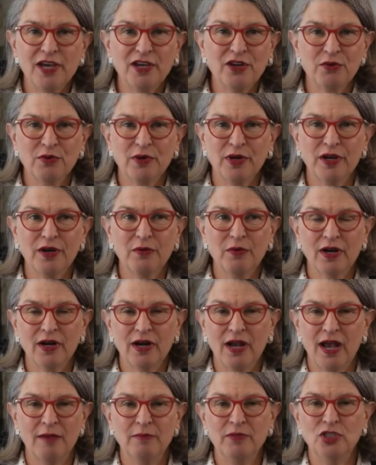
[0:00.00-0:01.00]
my career
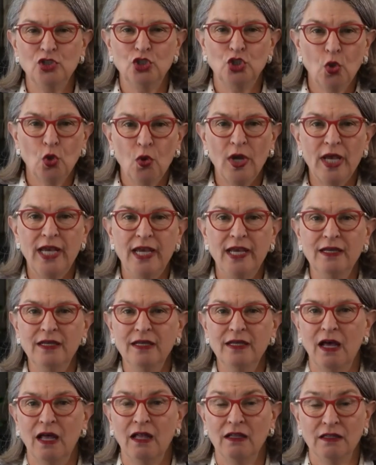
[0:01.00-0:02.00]
where I'm
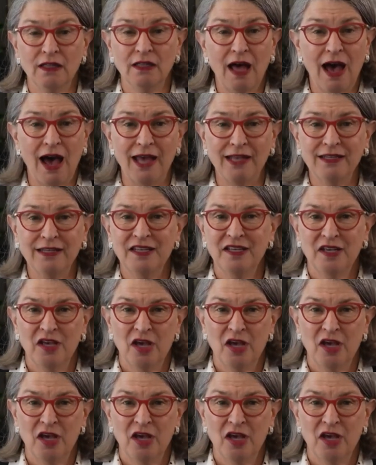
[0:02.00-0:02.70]
enjoying a lot